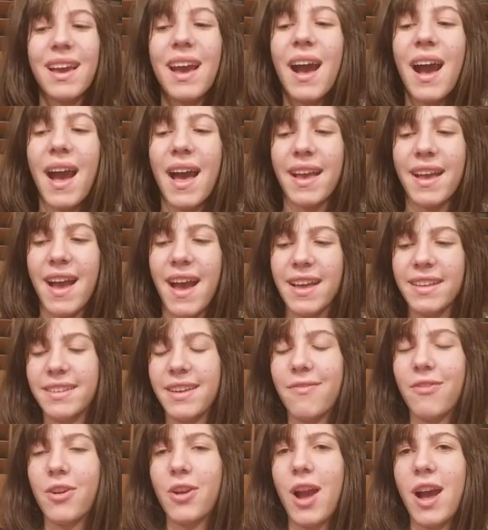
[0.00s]
Hi guys, I
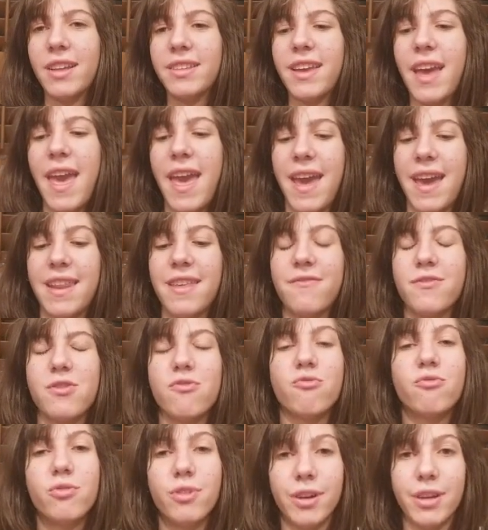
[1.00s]
forgot to add, if you
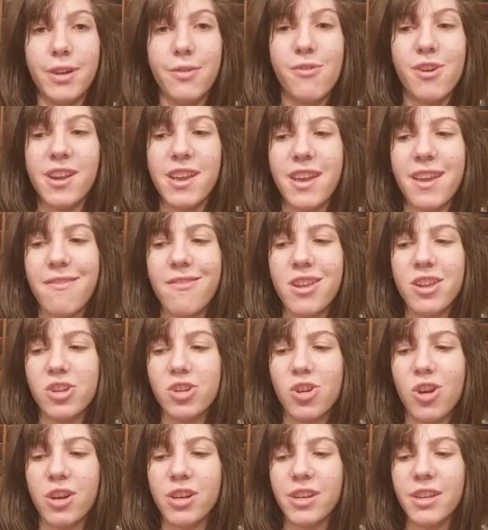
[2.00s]
really want to give it
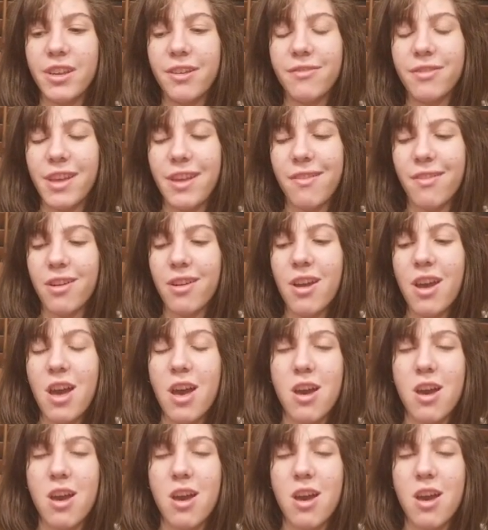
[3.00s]
a chocolatey flavor,